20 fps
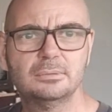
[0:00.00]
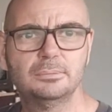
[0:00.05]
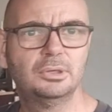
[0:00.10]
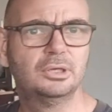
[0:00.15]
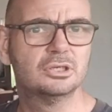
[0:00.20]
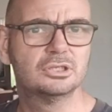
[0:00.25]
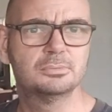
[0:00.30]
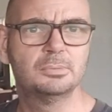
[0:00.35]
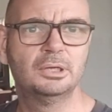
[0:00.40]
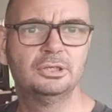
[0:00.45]

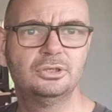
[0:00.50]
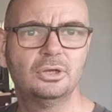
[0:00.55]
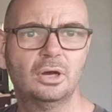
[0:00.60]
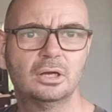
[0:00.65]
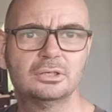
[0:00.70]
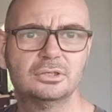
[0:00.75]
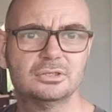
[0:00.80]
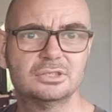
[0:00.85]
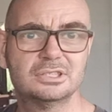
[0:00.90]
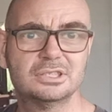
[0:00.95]
because my
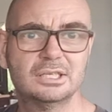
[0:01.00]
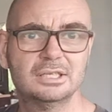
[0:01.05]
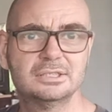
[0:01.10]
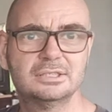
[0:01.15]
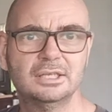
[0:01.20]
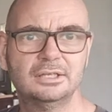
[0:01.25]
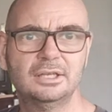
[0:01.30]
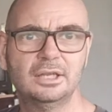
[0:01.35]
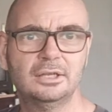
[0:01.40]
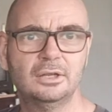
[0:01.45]
doctor says
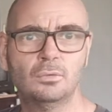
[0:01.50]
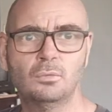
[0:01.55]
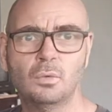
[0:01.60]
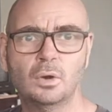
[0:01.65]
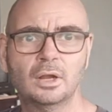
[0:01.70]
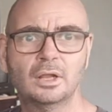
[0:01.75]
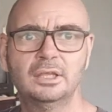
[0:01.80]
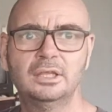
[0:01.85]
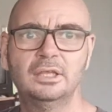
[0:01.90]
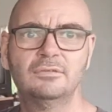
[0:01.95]
that they don't
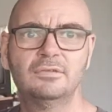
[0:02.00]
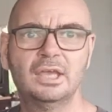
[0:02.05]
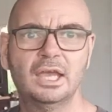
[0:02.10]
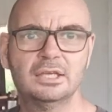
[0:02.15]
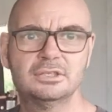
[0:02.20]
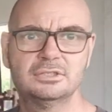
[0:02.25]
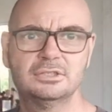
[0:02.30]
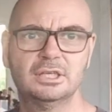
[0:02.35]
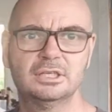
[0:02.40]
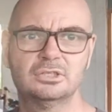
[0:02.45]
want to give
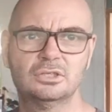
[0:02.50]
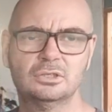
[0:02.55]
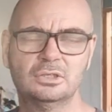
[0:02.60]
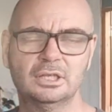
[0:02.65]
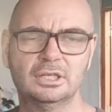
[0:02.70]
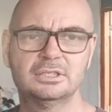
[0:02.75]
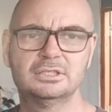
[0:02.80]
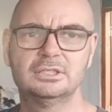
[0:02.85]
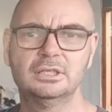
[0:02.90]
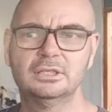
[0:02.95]
Casodex
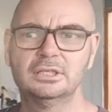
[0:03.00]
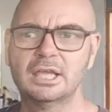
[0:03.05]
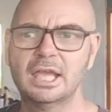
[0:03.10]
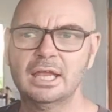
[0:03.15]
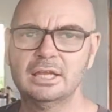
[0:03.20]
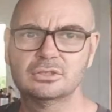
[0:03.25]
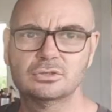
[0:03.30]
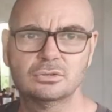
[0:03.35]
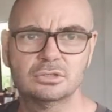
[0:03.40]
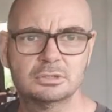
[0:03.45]
unless the
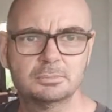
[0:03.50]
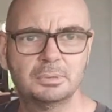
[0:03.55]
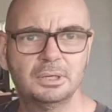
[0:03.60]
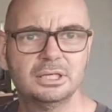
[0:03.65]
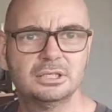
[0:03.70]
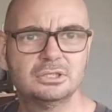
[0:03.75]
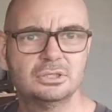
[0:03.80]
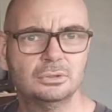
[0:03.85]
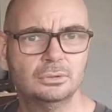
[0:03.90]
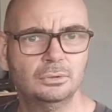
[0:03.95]
cancer is
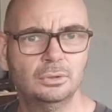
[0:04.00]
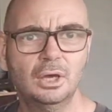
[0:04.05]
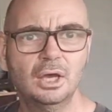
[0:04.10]
spread to